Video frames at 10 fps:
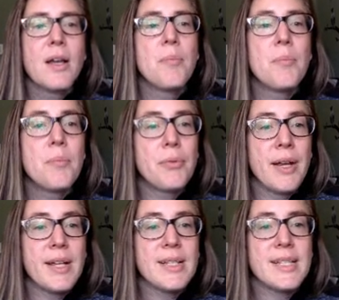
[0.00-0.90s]

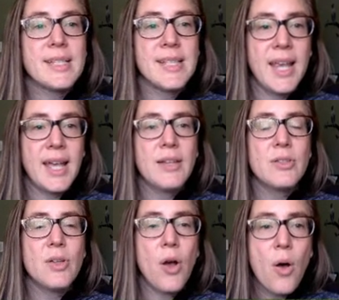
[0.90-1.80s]
brings
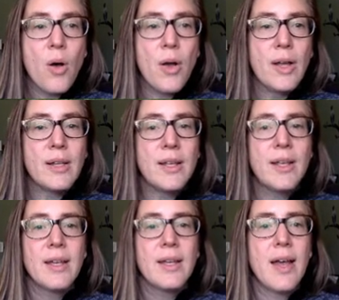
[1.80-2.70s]
sand on
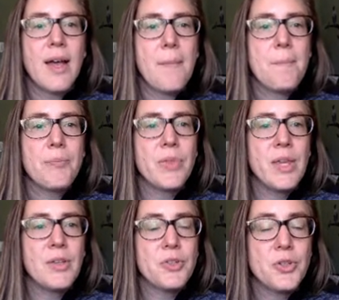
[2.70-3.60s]

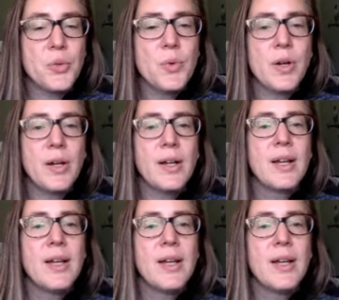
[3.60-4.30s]
the shore,